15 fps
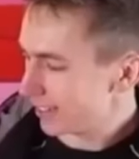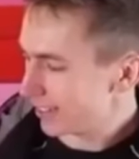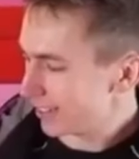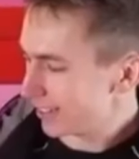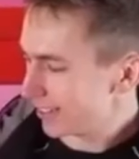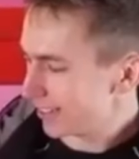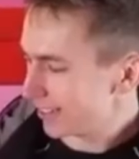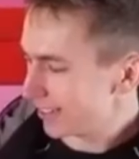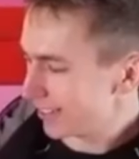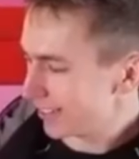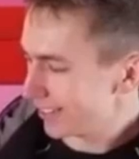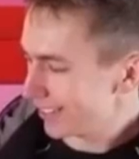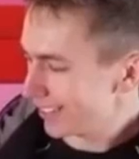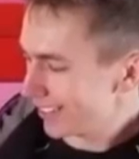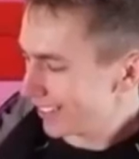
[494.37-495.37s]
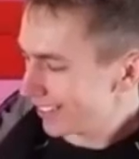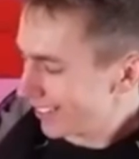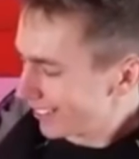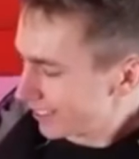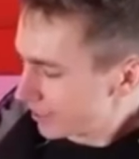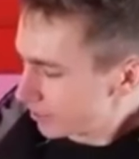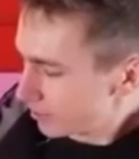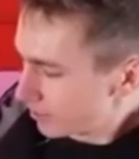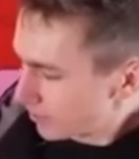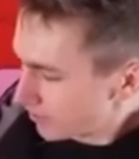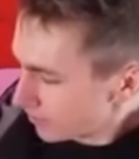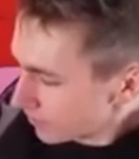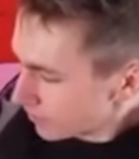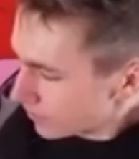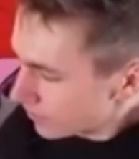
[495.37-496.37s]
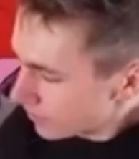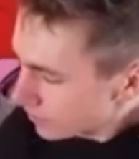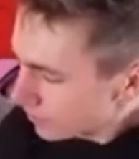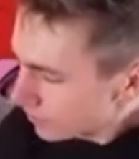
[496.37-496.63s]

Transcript: [no speech]